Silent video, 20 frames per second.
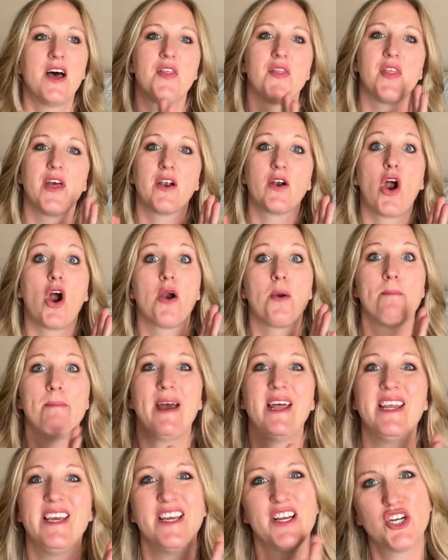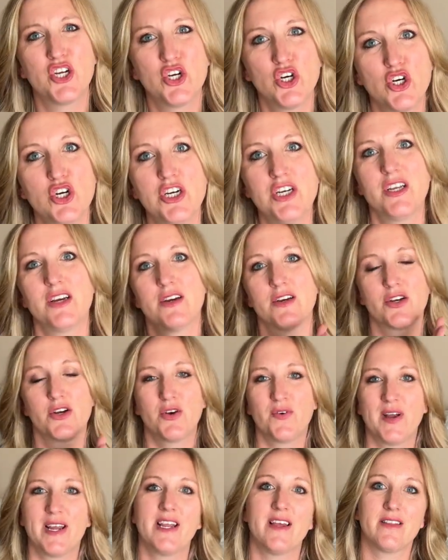There are many good
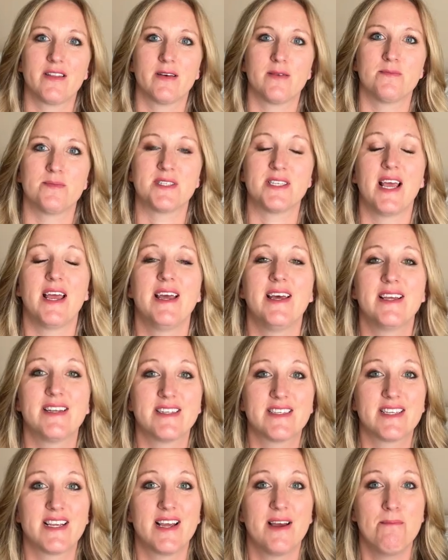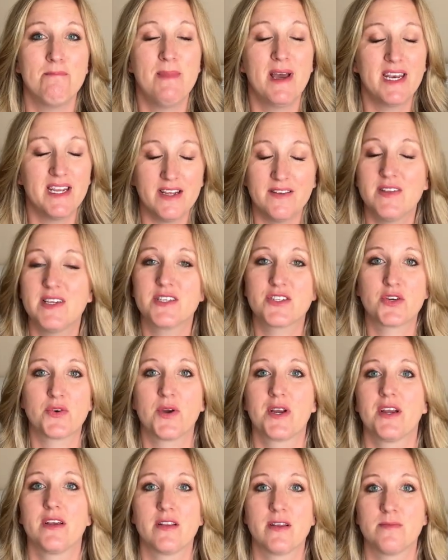curriculums and many of these
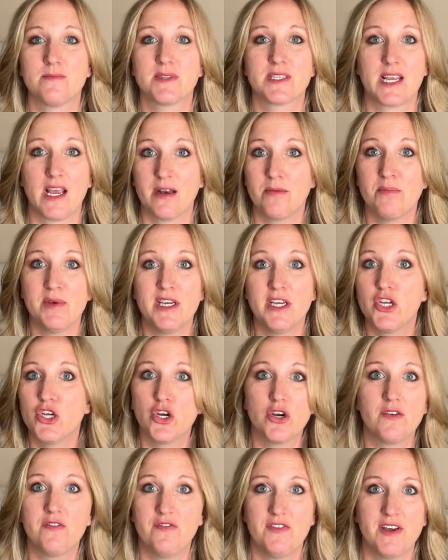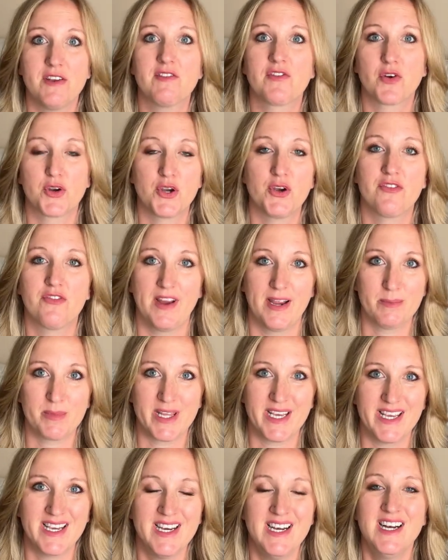curriculums can be good fit for your
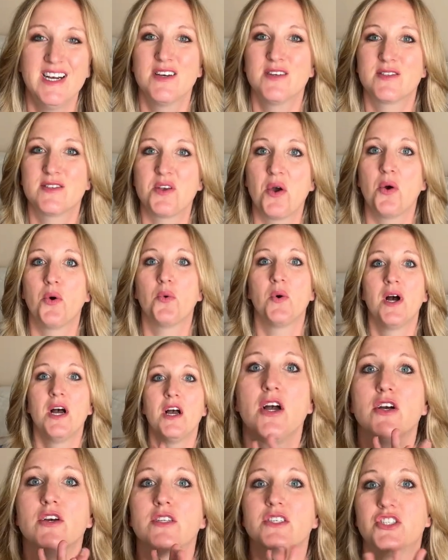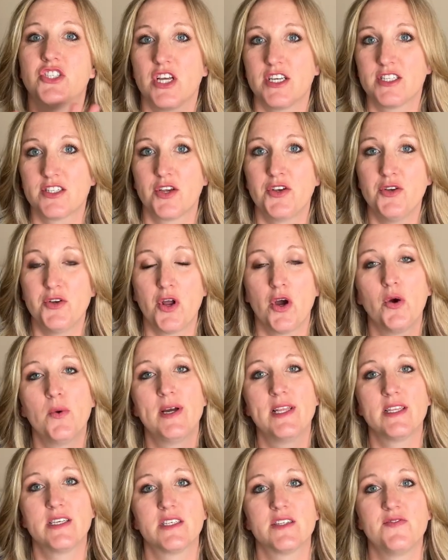family. So just so you know,
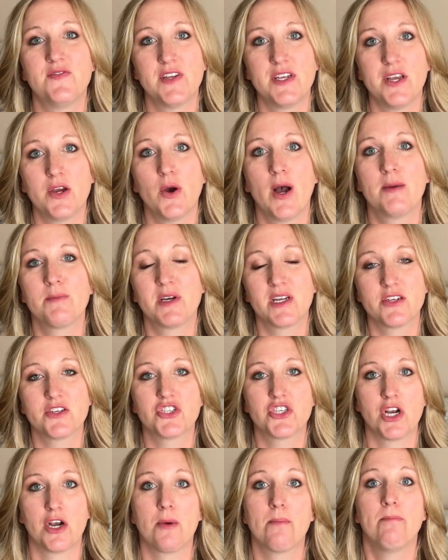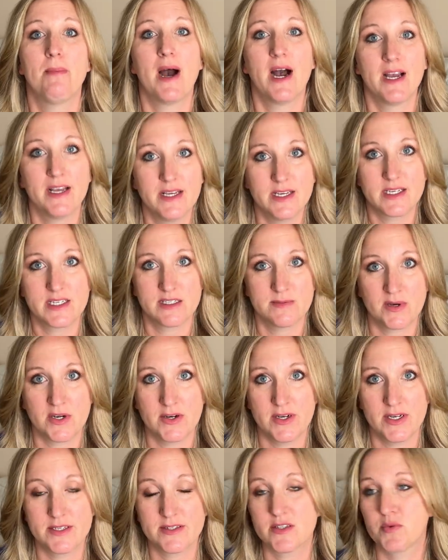in this video, I'm gonna share my
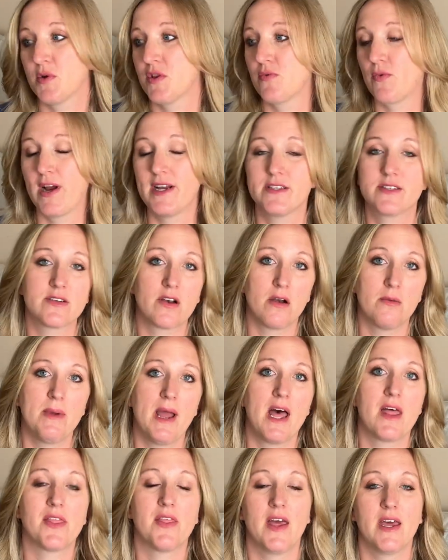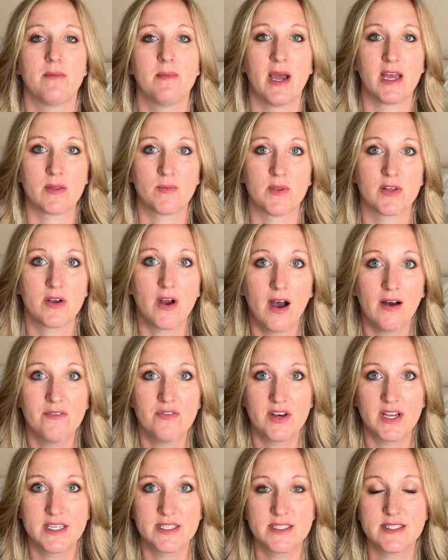experience with Right Start Math and Math with
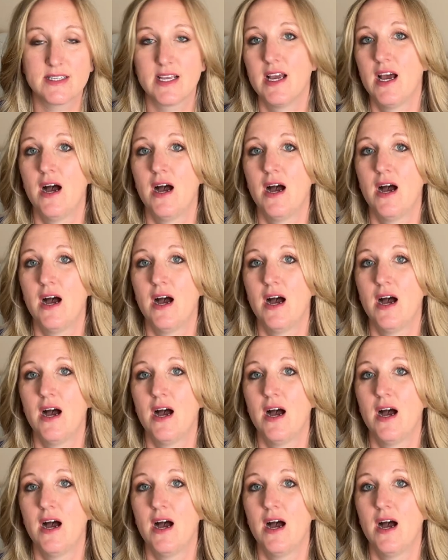Confidence,